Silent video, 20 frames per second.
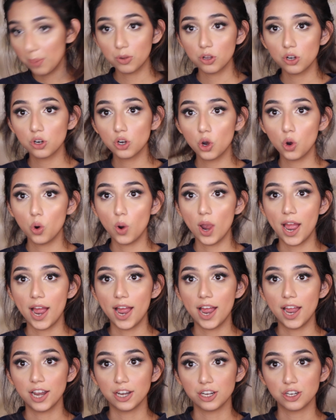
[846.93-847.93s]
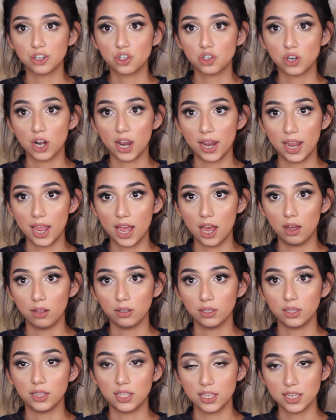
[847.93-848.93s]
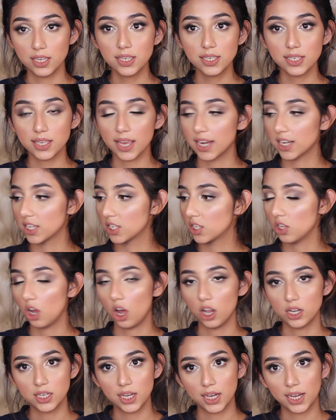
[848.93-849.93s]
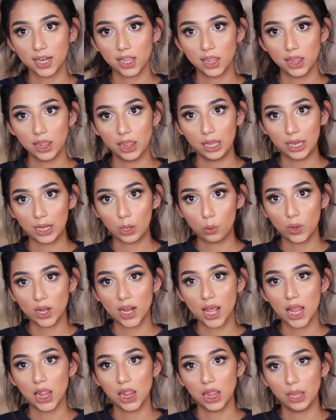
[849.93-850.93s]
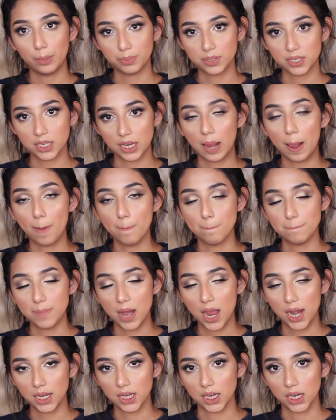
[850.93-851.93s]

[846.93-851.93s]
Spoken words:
I'm gonna go and try out this Exotic liquid lipstick by